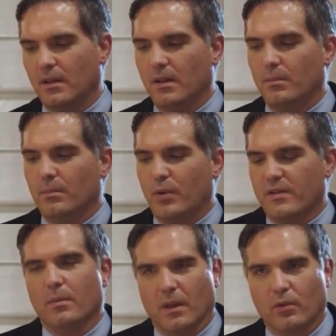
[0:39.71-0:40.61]
um,
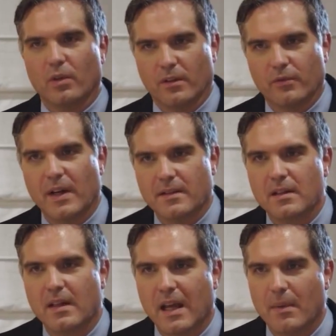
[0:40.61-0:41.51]
President Macron of France, he
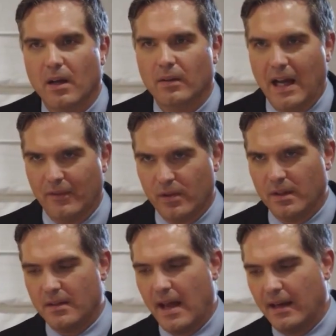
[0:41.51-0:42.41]
came out after the
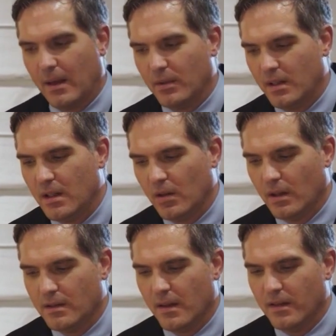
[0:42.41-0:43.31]
attack happened here
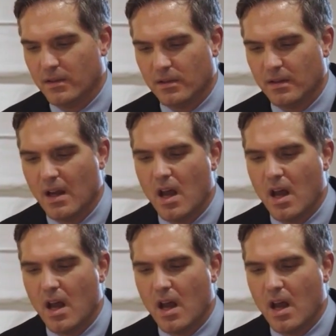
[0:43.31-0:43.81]
and said this is